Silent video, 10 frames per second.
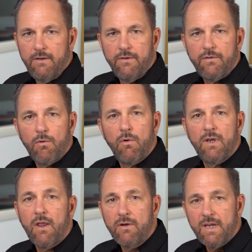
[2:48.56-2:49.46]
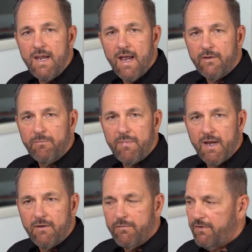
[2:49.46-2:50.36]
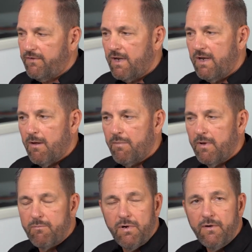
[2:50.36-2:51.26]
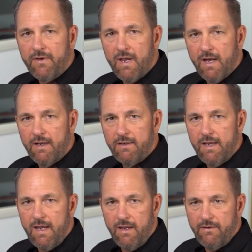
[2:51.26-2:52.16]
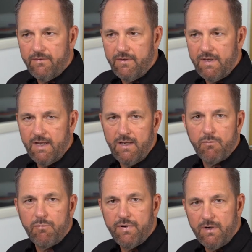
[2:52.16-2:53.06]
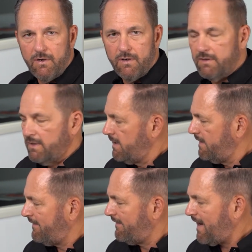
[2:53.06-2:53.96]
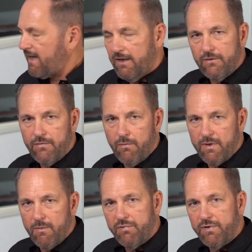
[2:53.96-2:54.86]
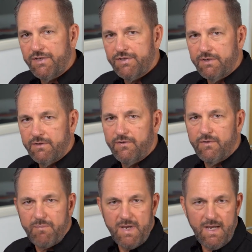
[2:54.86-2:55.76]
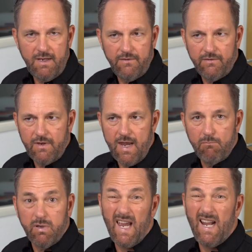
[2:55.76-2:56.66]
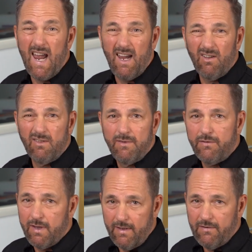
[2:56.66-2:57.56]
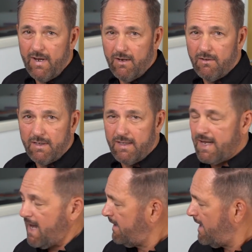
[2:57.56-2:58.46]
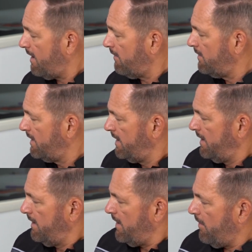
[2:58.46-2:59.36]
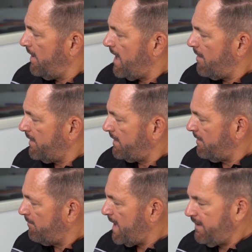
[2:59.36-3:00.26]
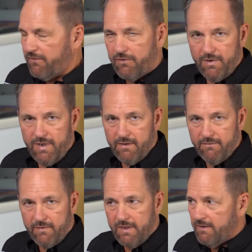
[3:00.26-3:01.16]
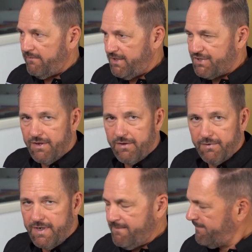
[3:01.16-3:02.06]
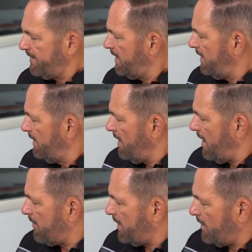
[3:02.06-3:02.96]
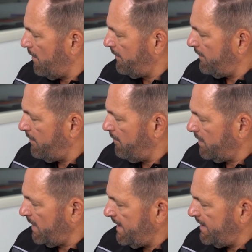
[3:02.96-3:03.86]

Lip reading: So another key aspect for setting up on perf cut is getting the printer settings for the pressure, speeds, and blade angle. So let's take a look at that now. Here I am at the main screen of the VG3. I'm going to go to blade